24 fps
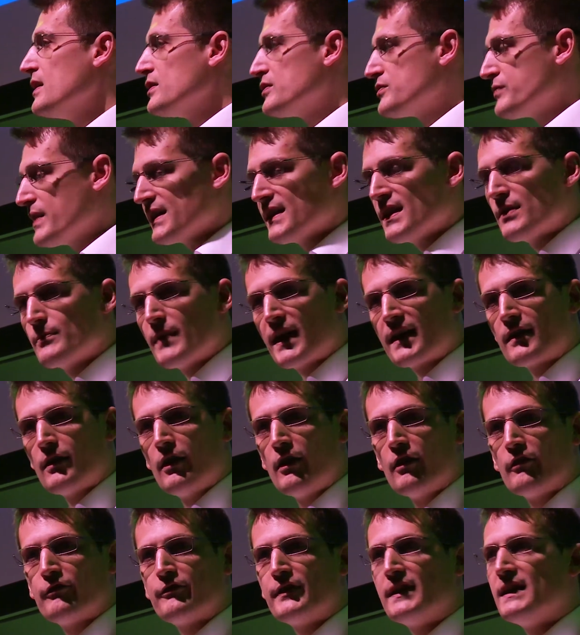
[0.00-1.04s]
drinking my
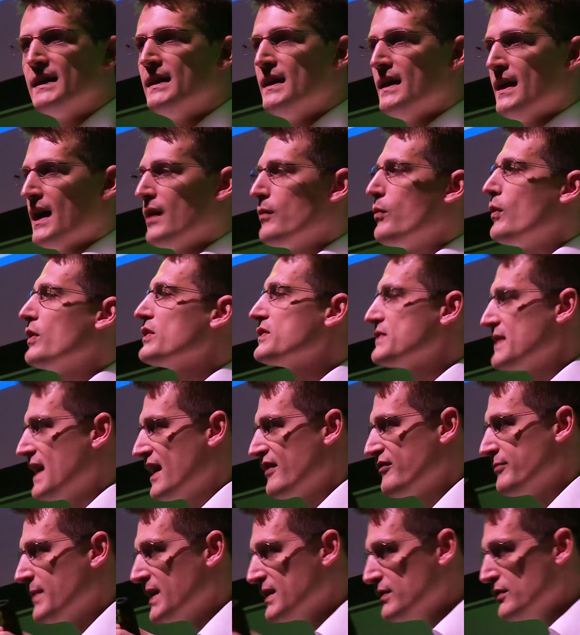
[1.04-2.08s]
coffee, I want to
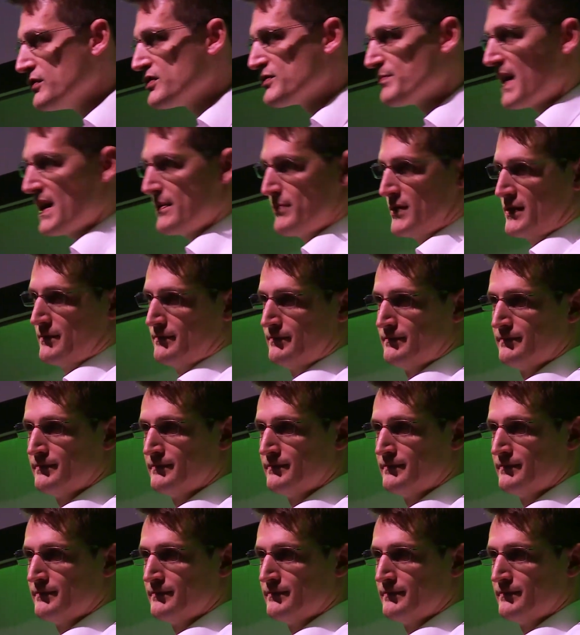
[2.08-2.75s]
have my newspaper.